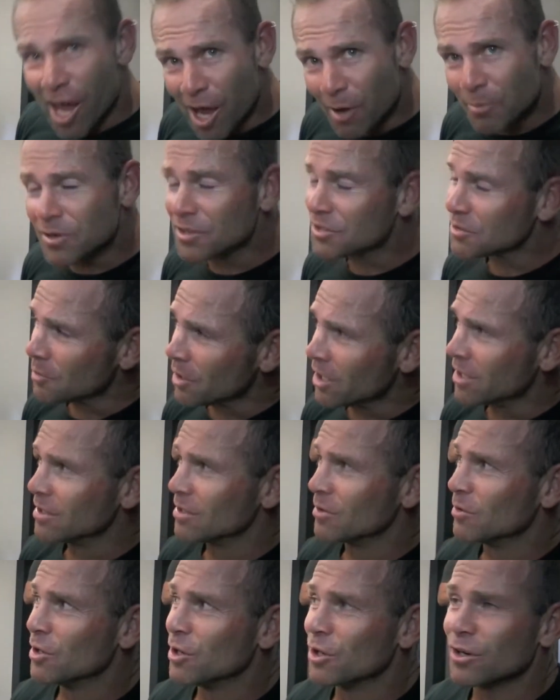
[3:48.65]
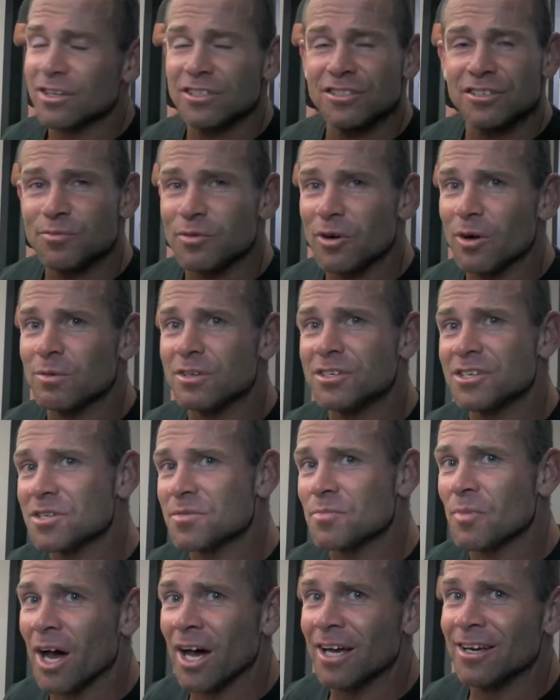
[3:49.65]
Happiest man in the world because you probably
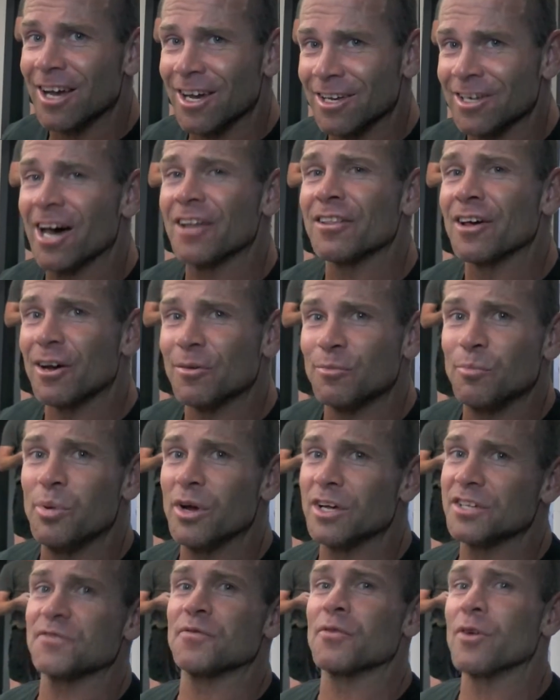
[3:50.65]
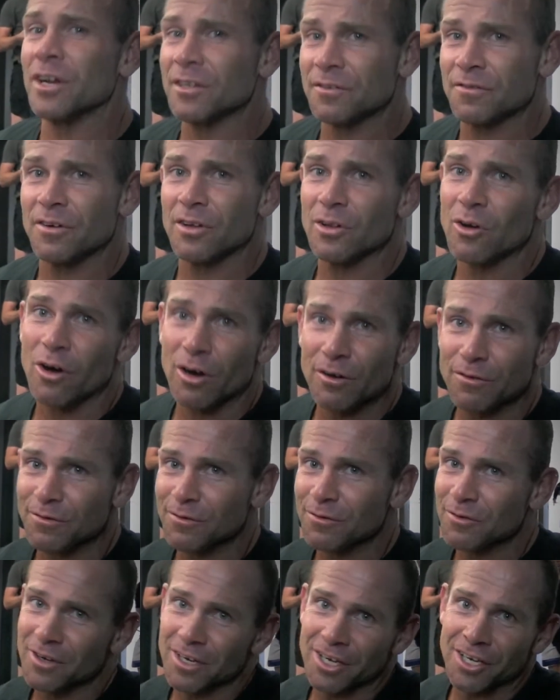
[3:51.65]
just made another best friend for
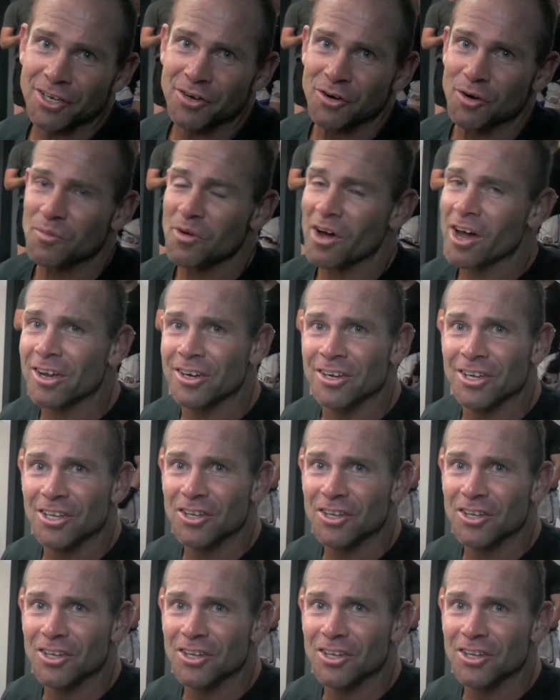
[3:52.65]
life yeah. in your opponent.